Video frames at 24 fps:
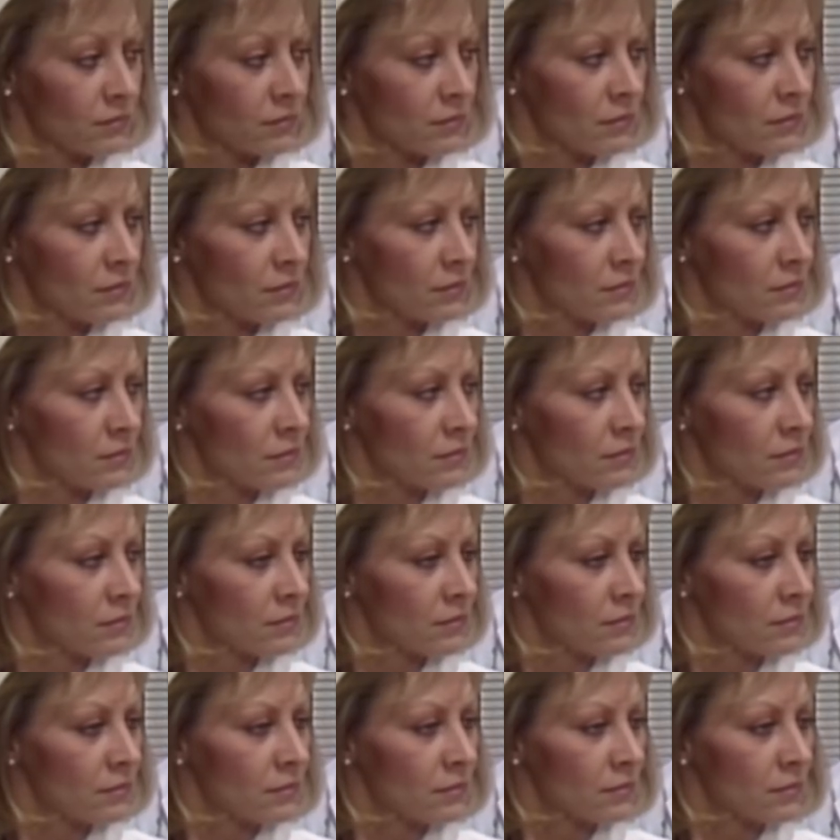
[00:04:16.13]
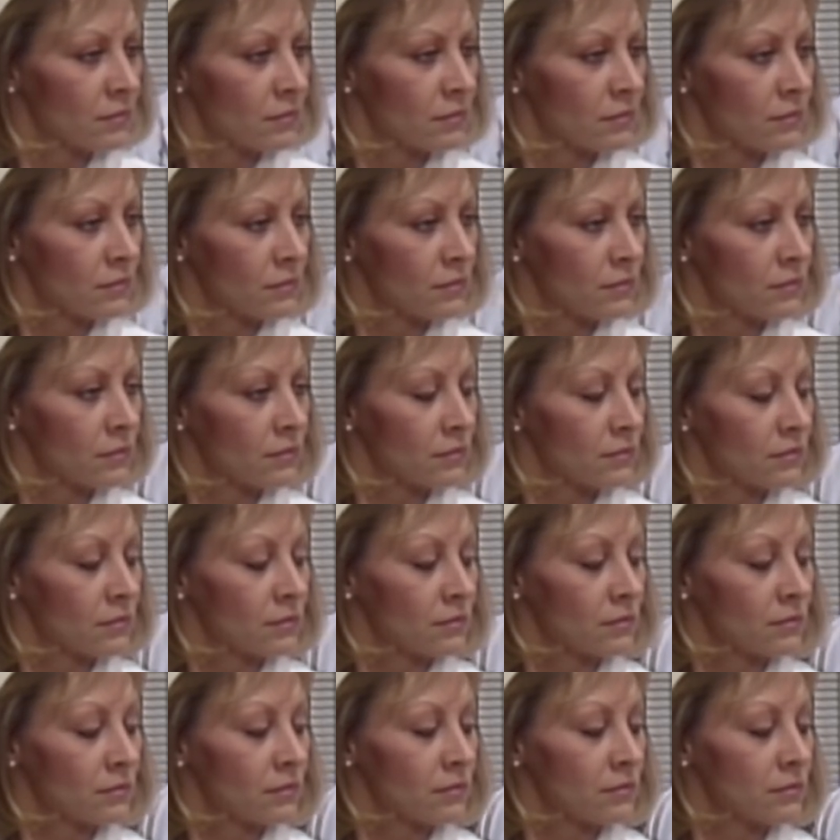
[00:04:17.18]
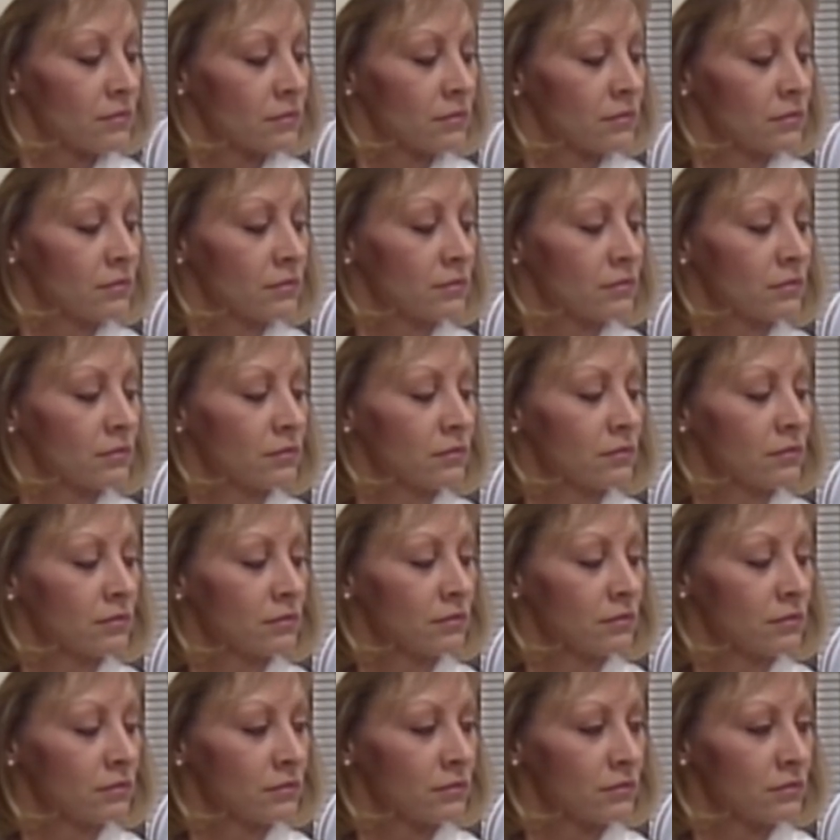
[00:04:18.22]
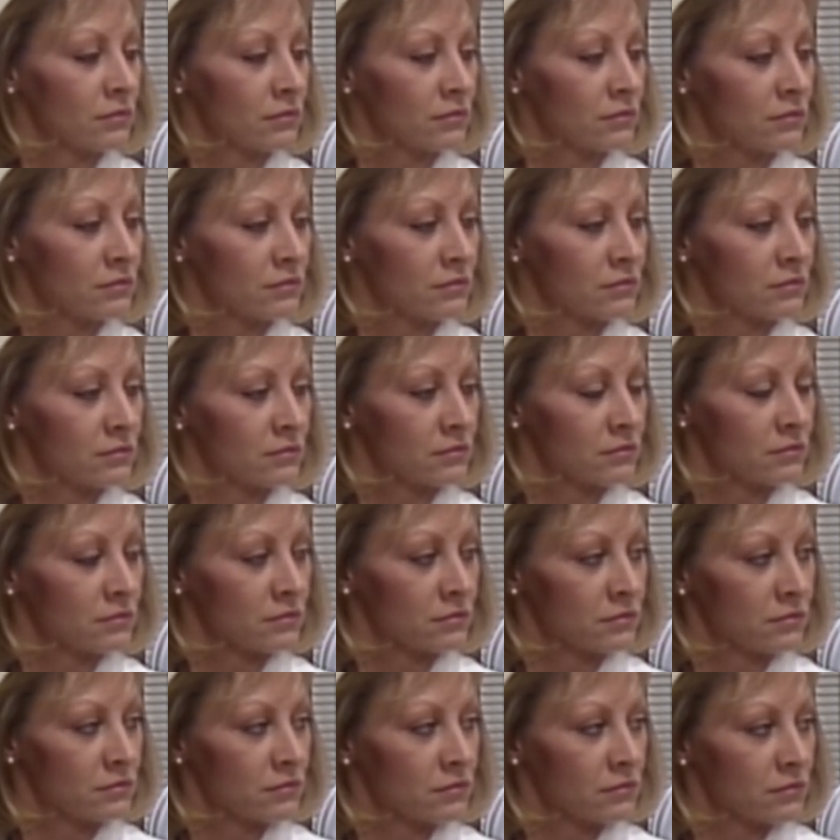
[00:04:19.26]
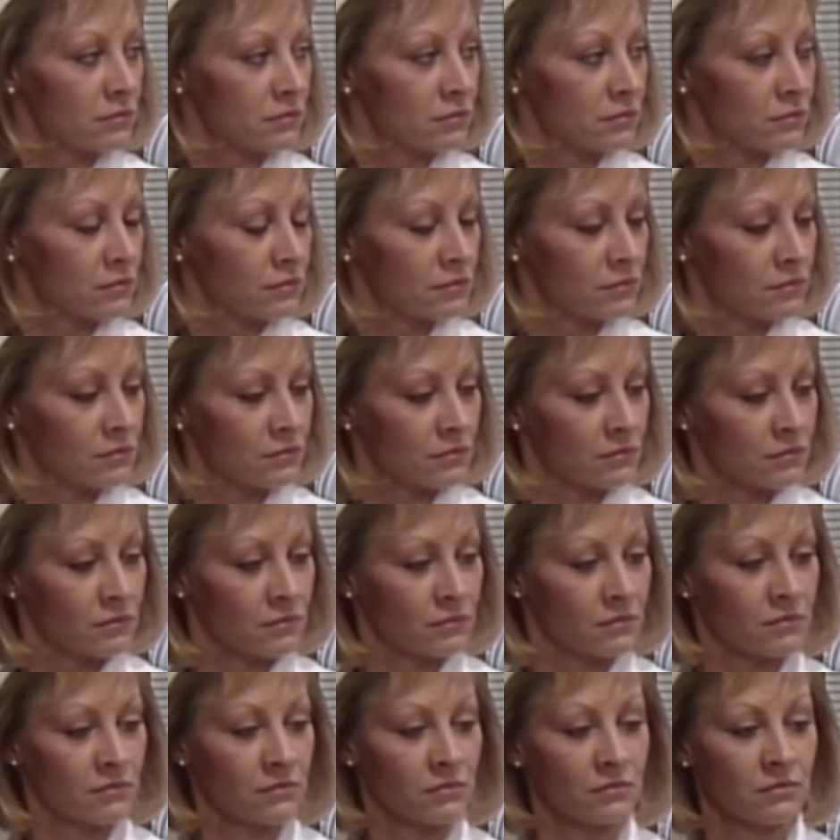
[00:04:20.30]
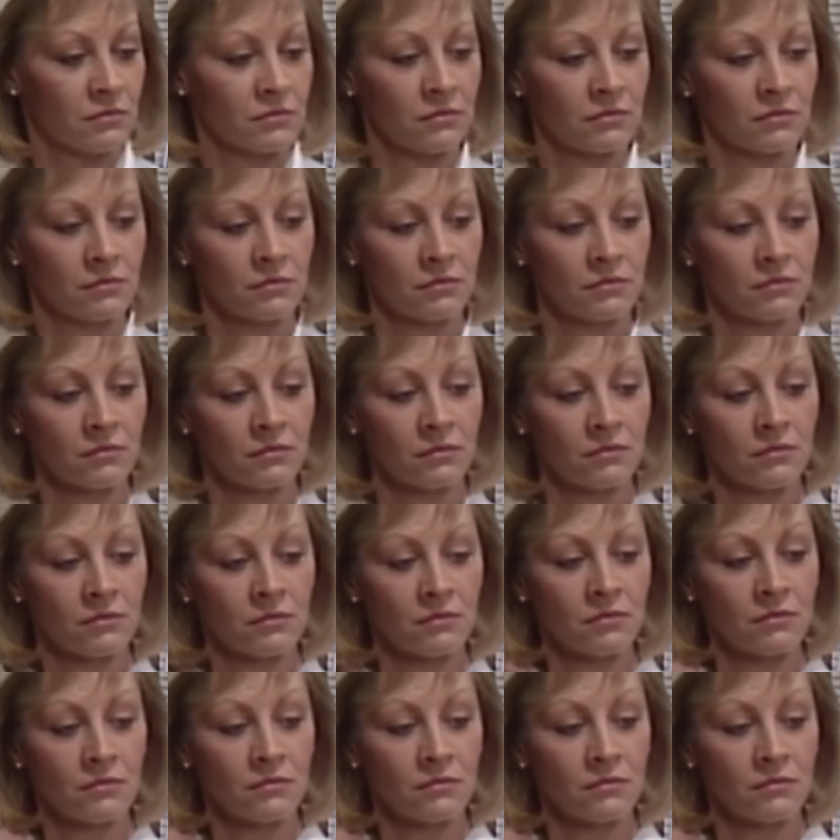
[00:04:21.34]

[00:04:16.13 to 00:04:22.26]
No words are spoken by the person on screen.